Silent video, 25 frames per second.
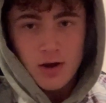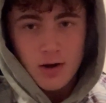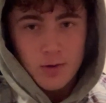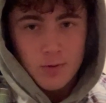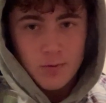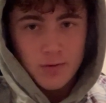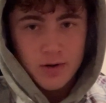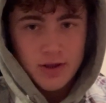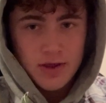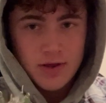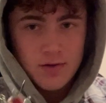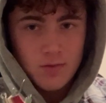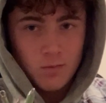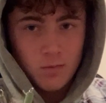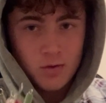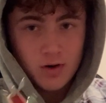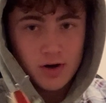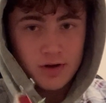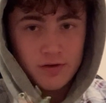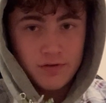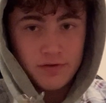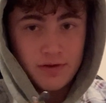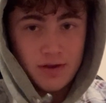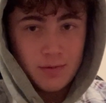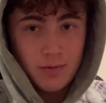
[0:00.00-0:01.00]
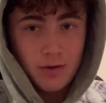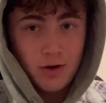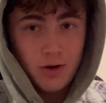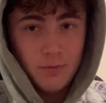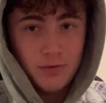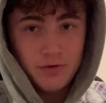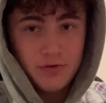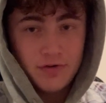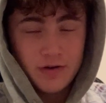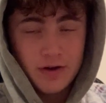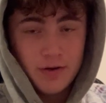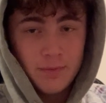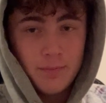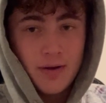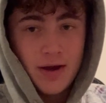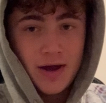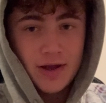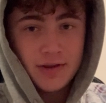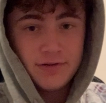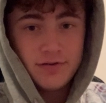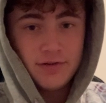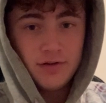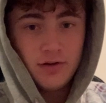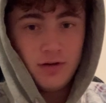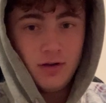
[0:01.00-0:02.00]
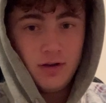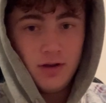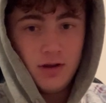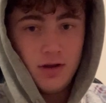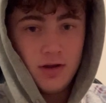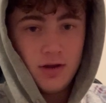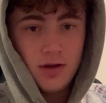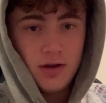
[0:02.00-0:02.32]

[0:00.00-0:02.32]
where he works them almost like a pencil,